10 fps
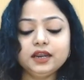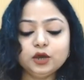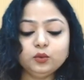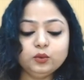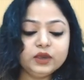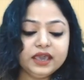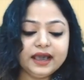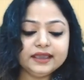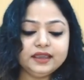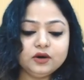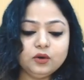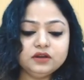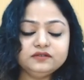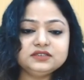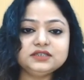Now, I
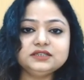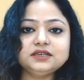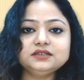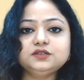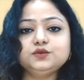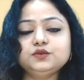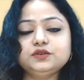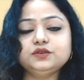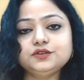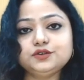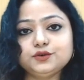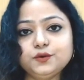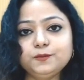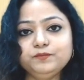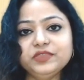always suggest students
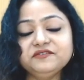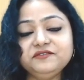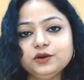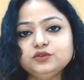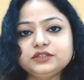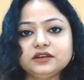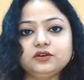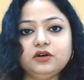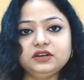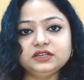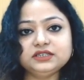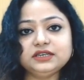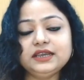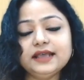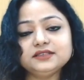to view
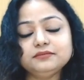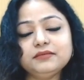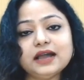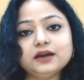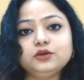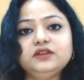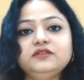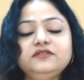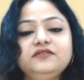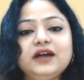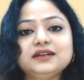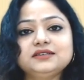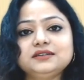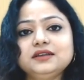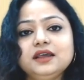technology as a macro level
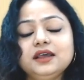factor